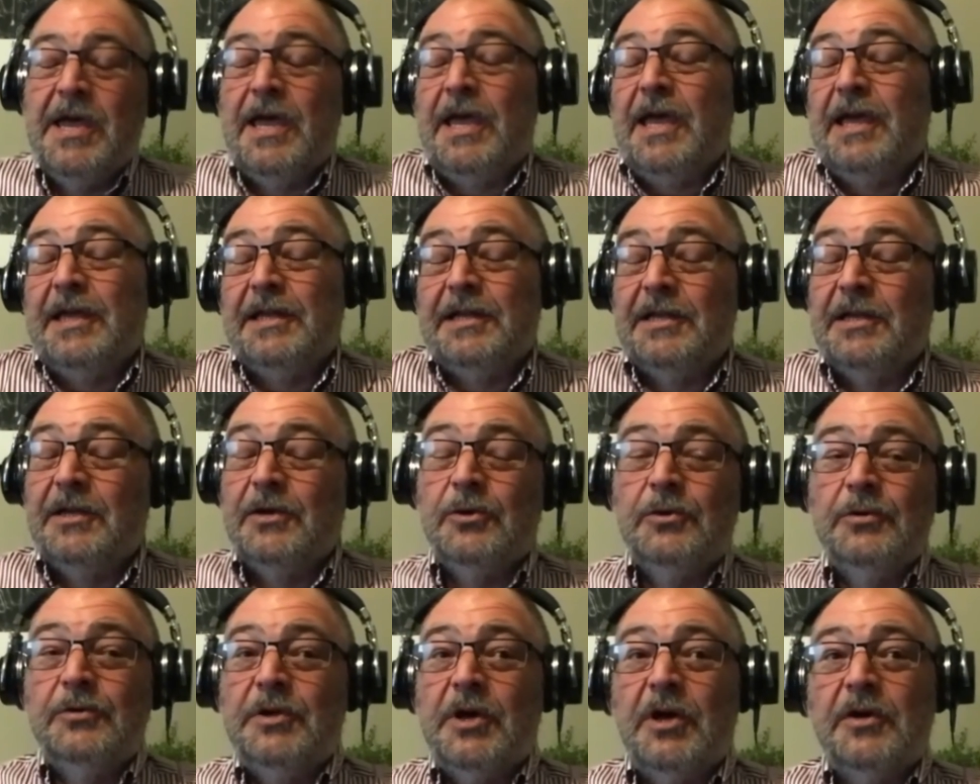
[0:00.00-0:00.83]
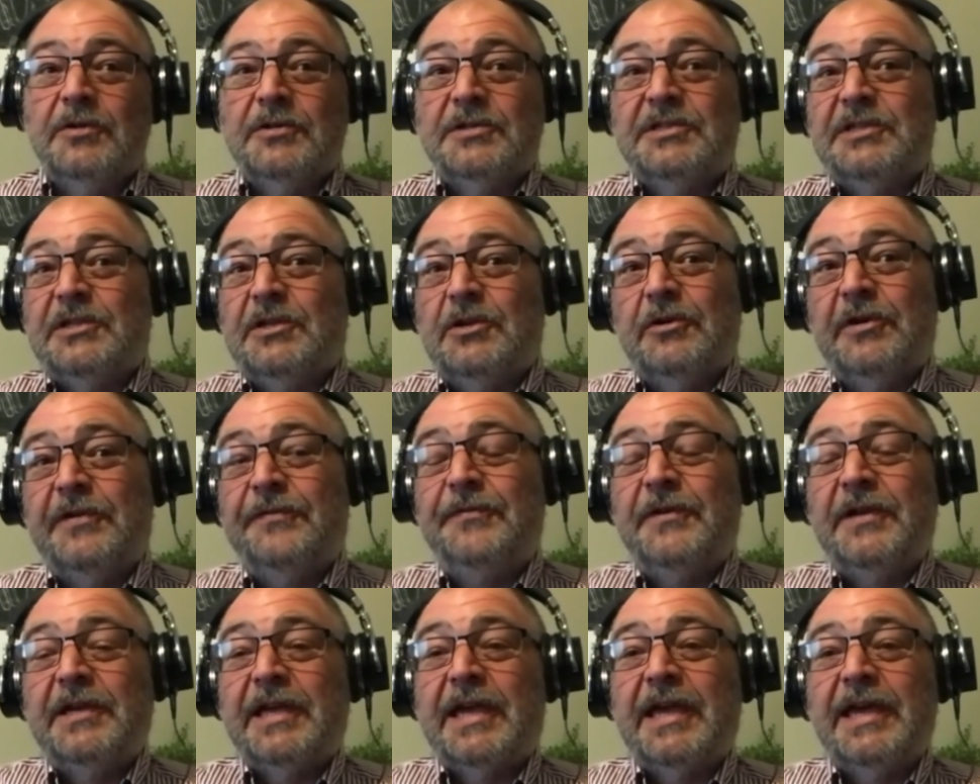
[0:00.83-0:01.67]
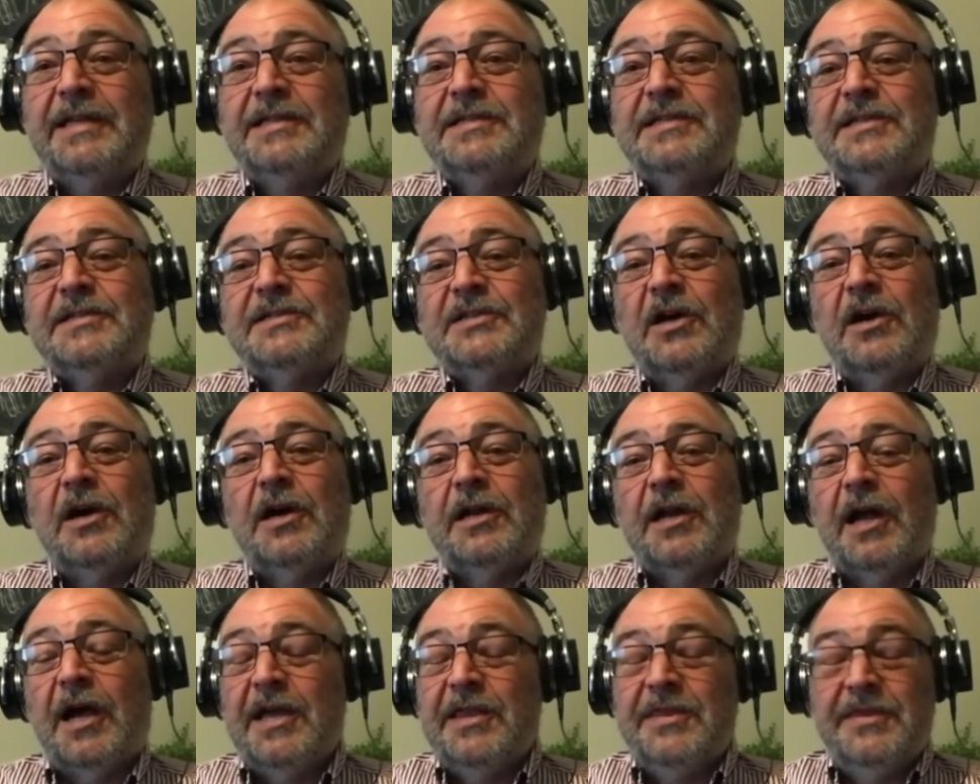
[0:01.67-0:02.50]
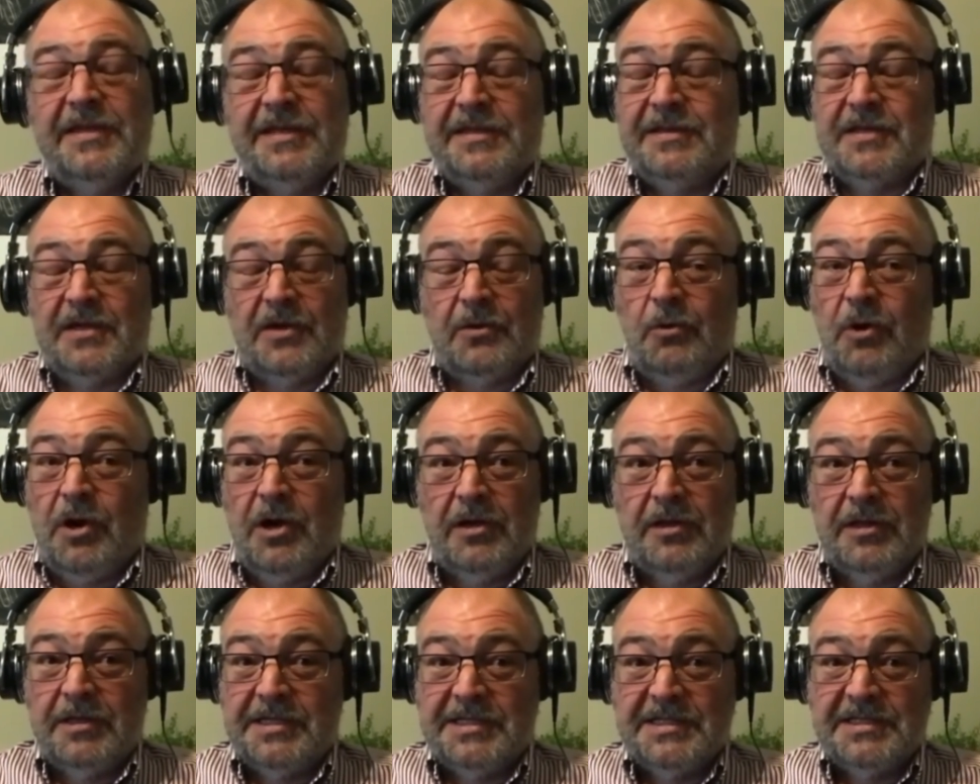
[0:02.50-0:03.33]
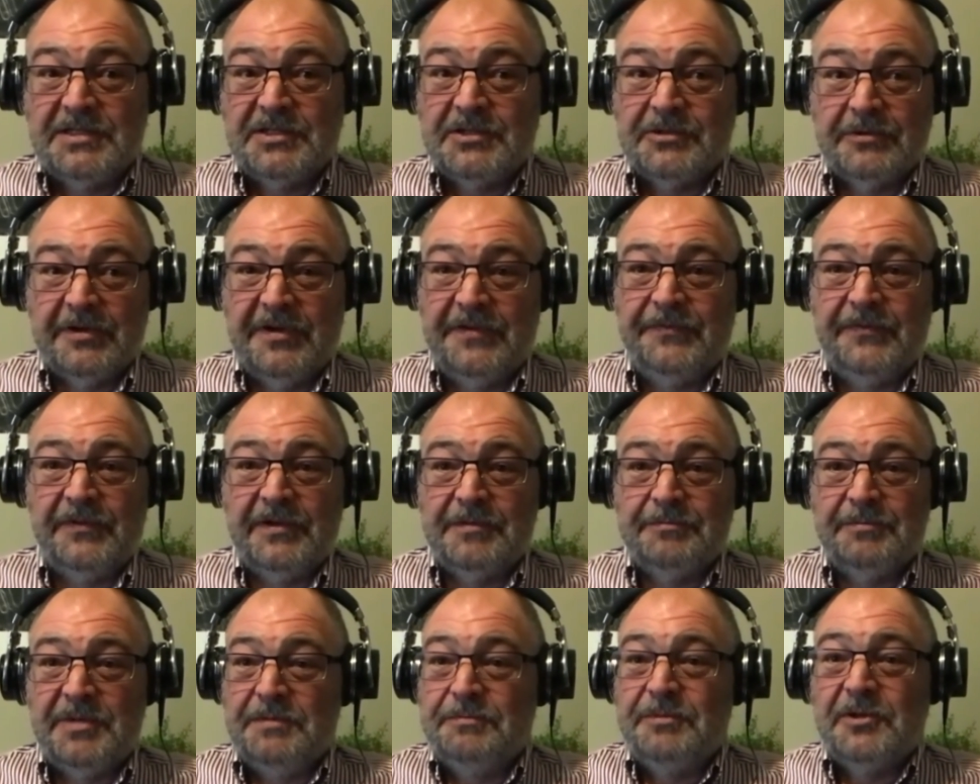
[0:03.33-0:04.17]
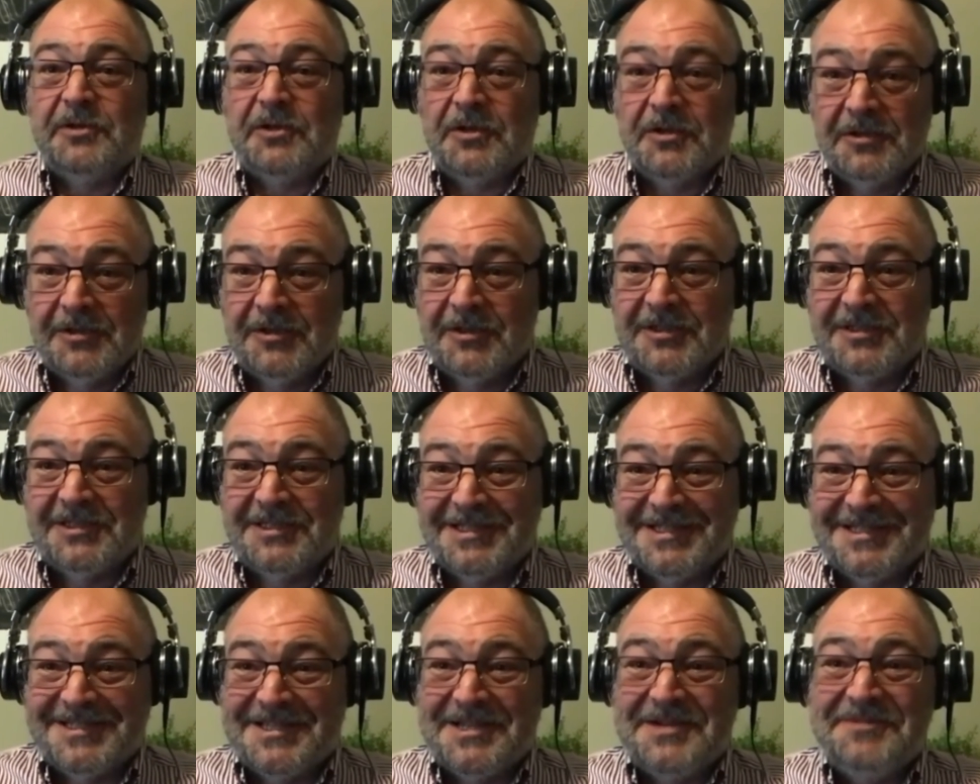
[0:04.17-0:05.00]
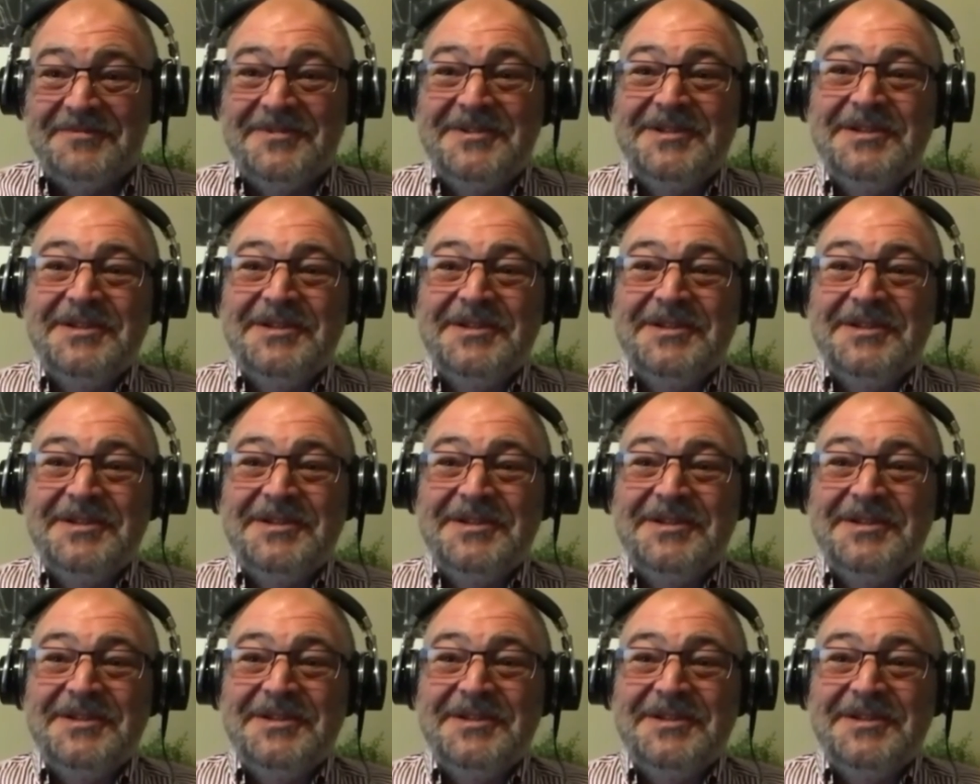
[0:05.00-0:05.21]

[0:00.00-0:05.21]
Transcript: And who knows? You know, if it catches on, I think the quality is terrific. People don't look to some